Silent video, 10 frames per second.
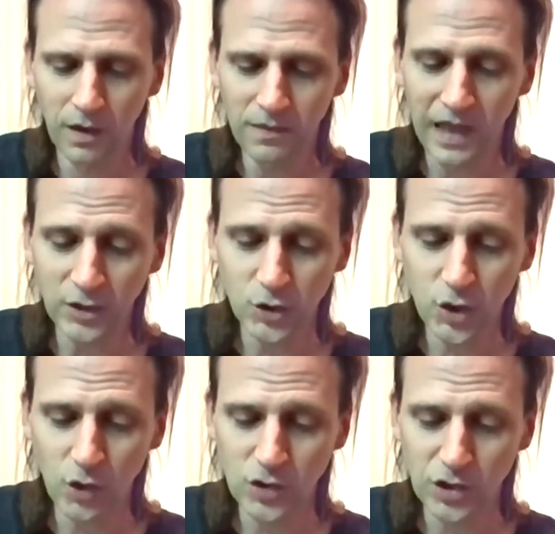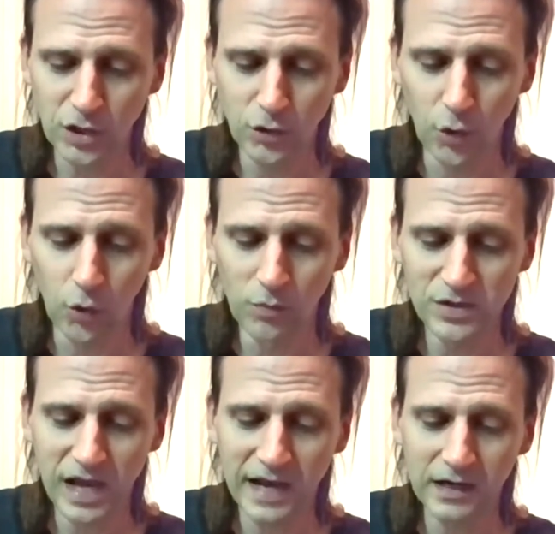They had chosen a knoll
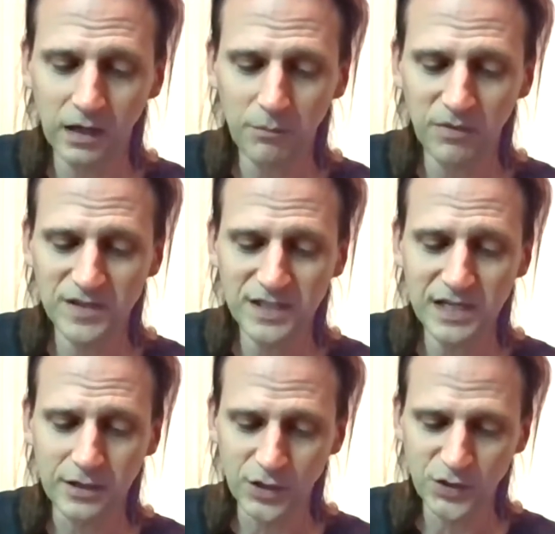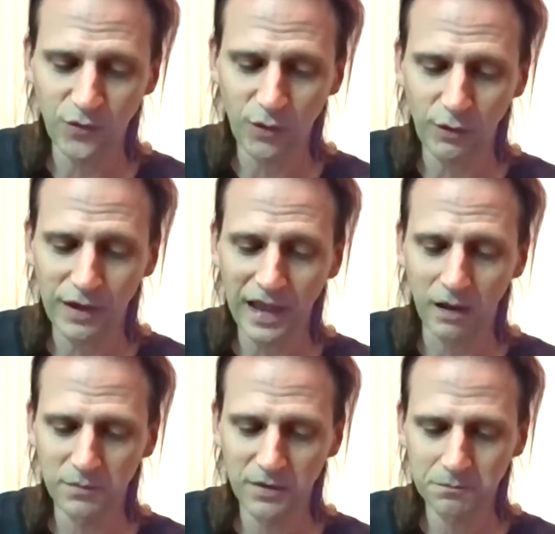beside a clump of cedars for their camp.